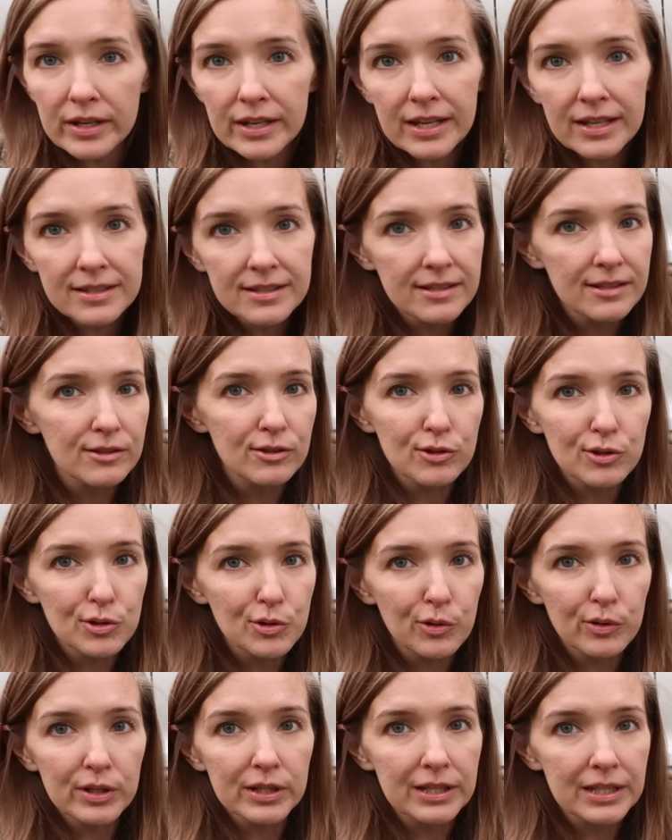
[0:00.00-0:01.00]
on Etsy. They're
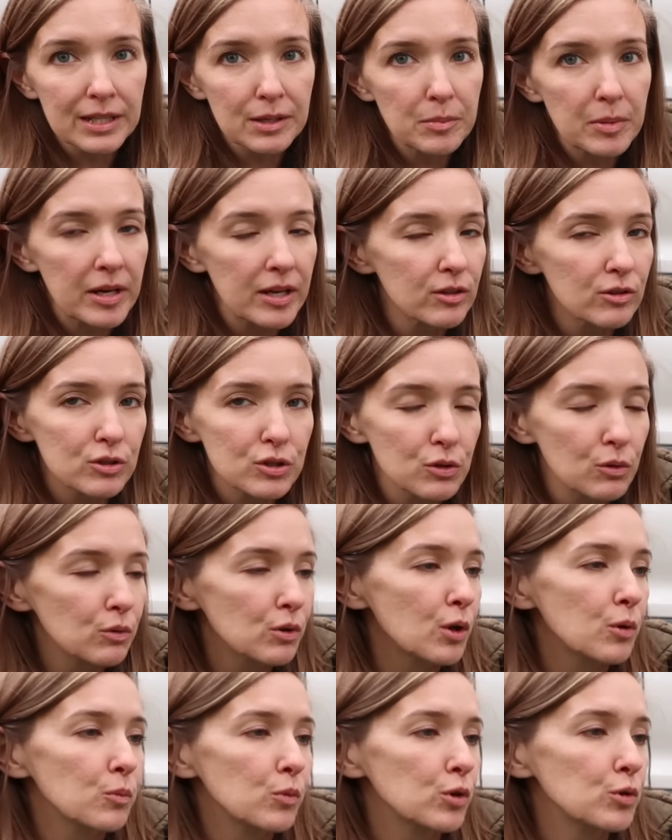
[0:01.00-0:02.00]
sold on eBay. They're sold
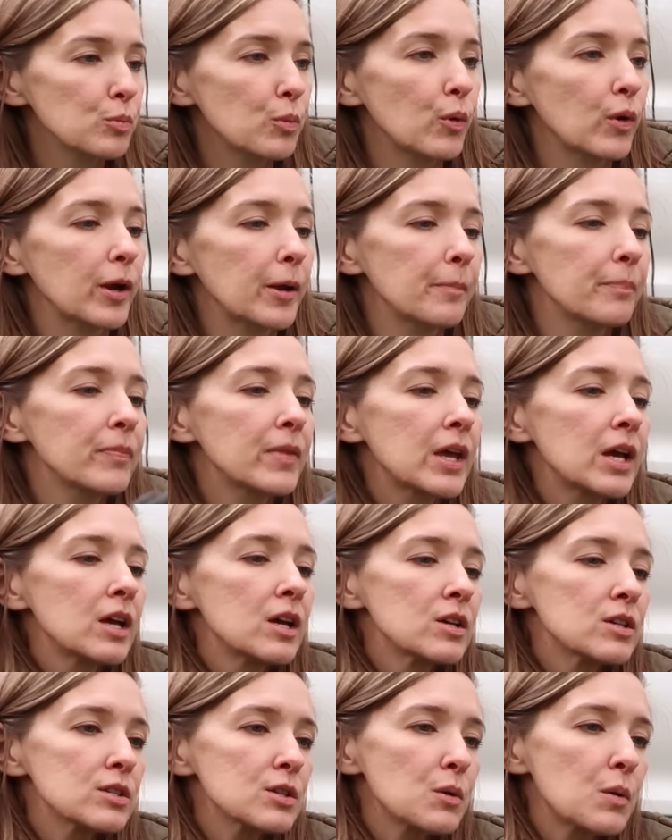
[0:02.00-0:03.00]
on WorthPoint.
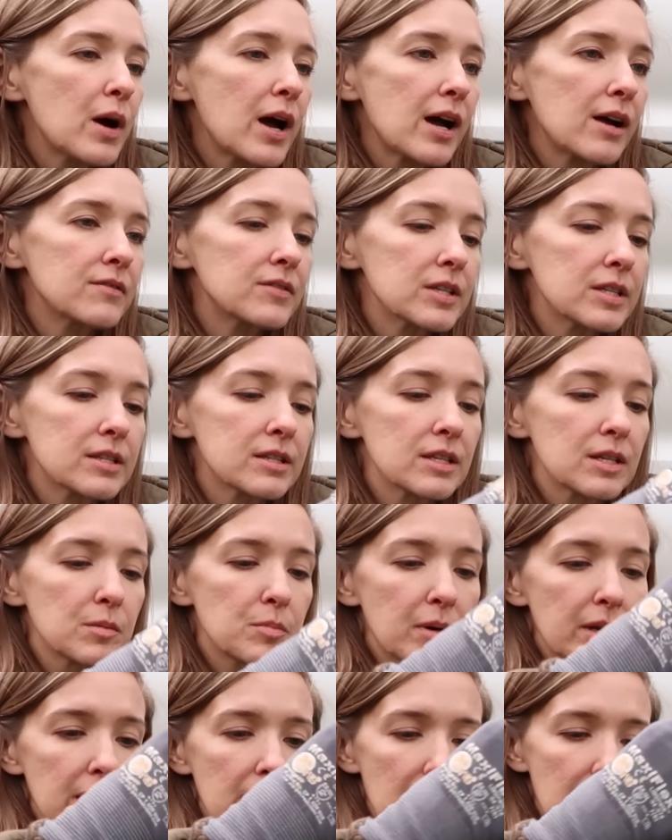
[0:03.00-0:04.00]
So we'll have to see,
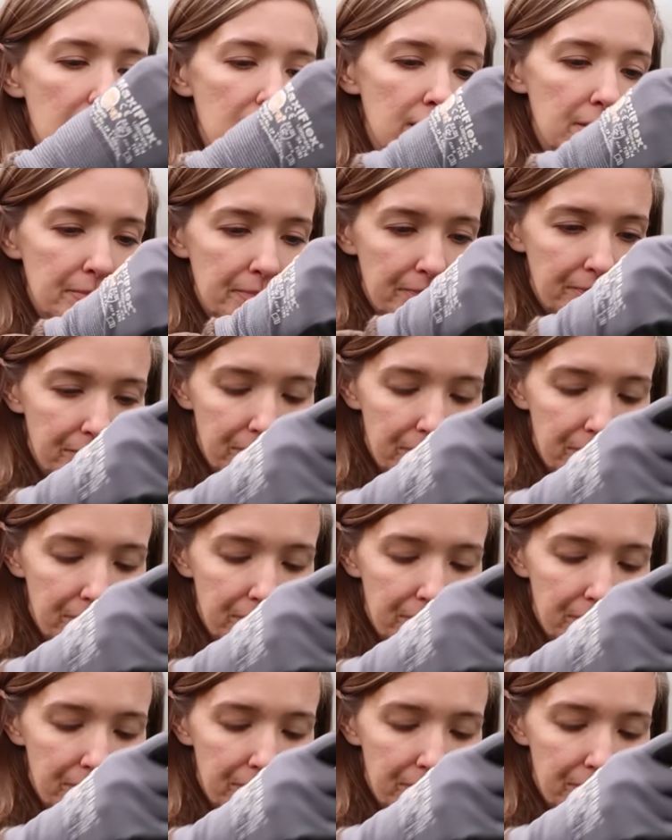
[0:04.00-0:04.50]
but hey,